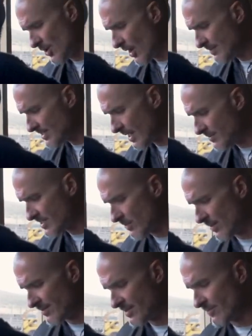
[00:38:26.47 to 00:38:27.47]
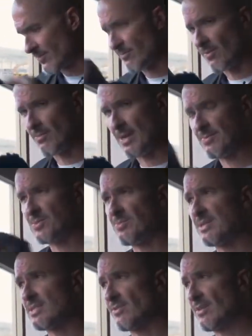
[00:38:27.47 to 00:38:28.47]
No, I'm gonna say one thing from my
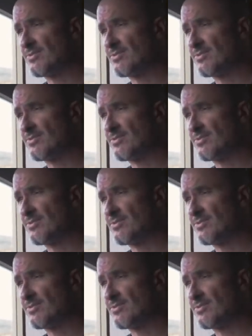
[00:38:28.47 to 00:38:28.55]
perspective,